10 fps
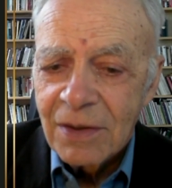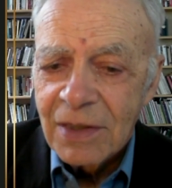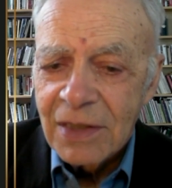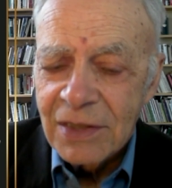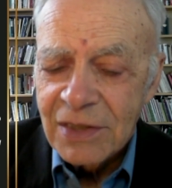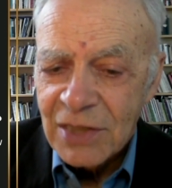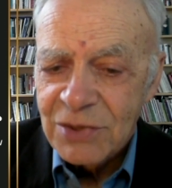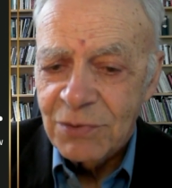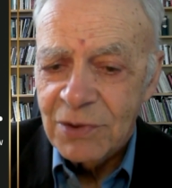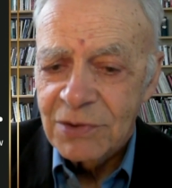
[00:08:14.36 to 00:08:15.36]

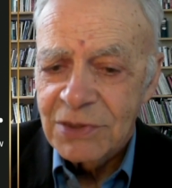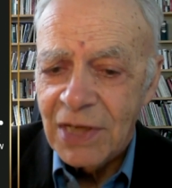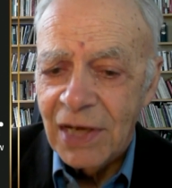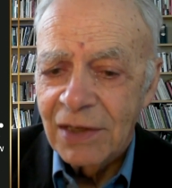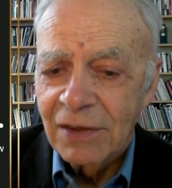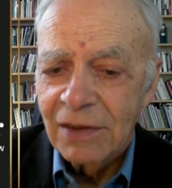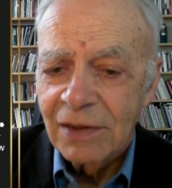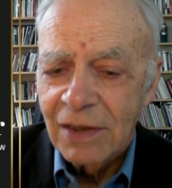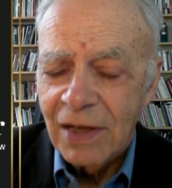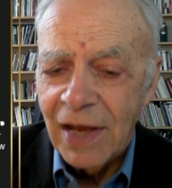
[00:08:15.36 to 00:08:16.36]
industrial scale
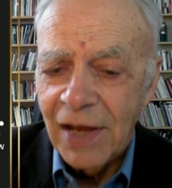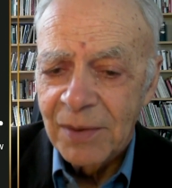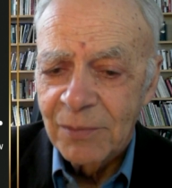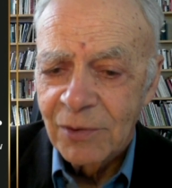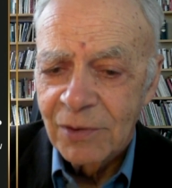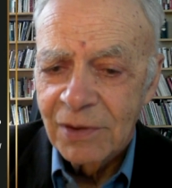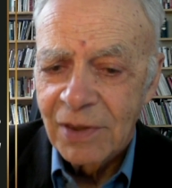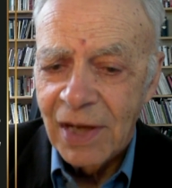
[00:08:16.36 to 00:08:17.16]
animal